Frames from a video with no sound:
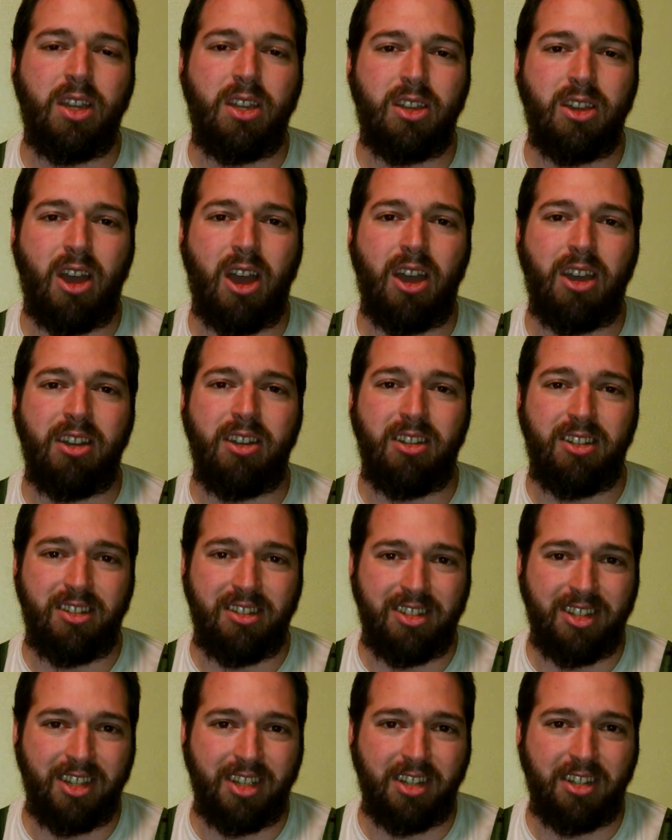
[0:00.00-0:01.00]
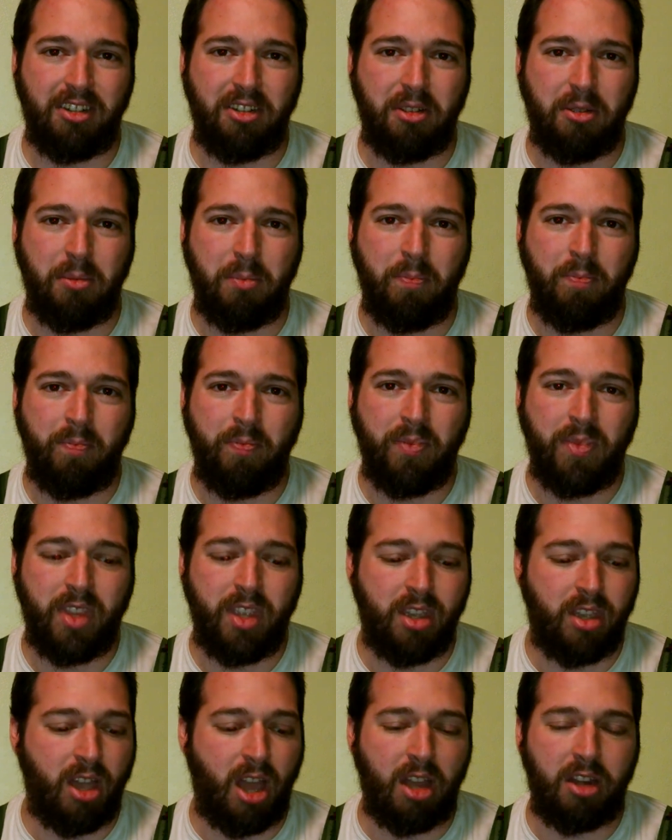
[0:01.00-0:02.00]
God did.
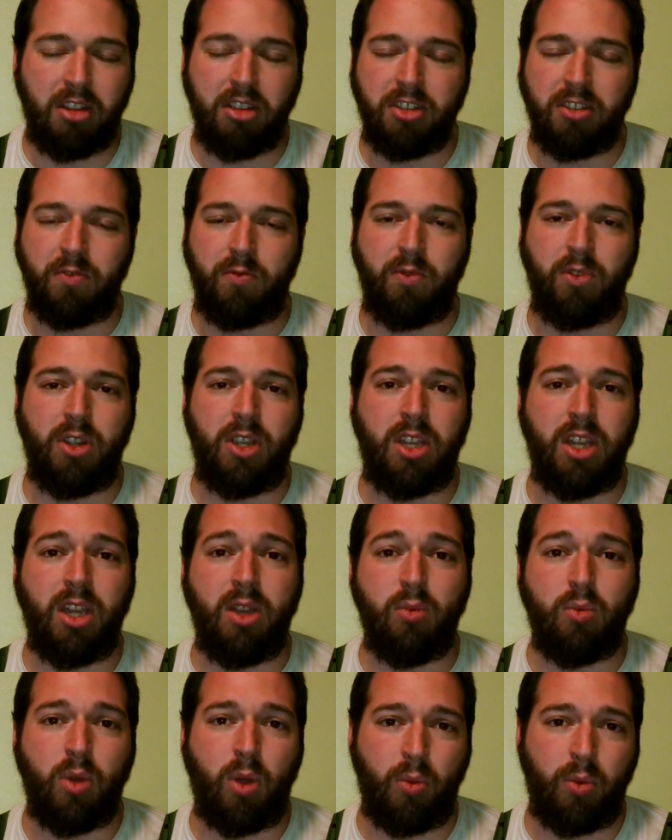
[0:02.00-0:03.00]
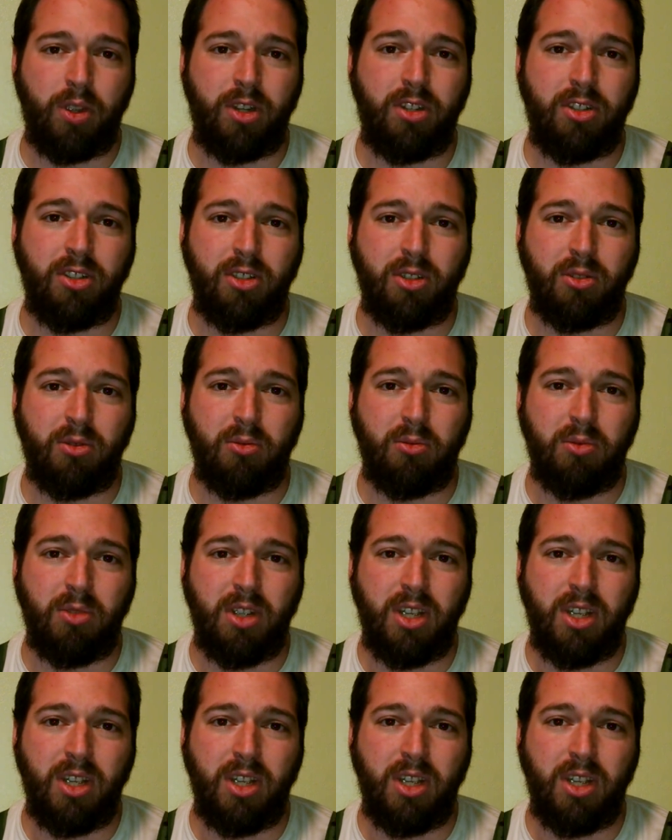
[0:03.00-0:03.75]
God doesn't forget what we do.